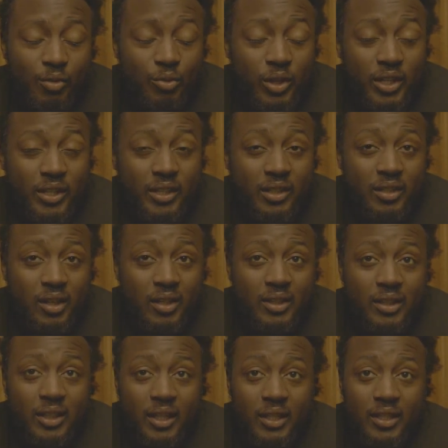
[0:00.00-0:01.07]
What other sauce
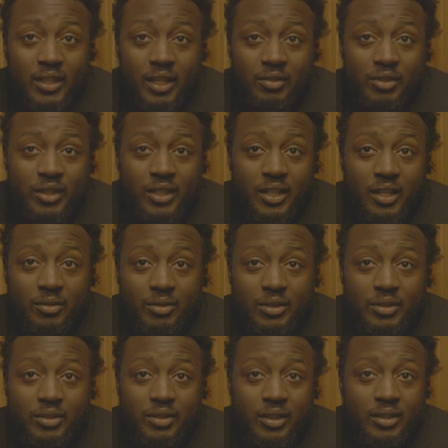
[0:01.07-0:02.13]
can I give? I want to give y'all
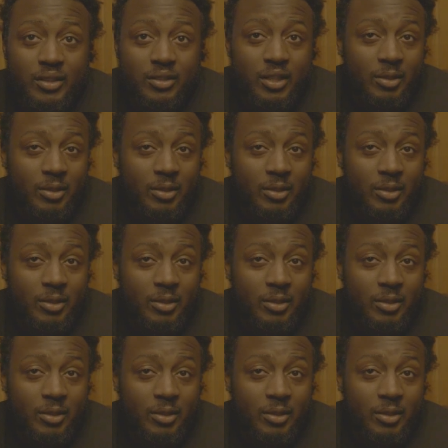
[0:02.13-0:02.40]
real sauce though.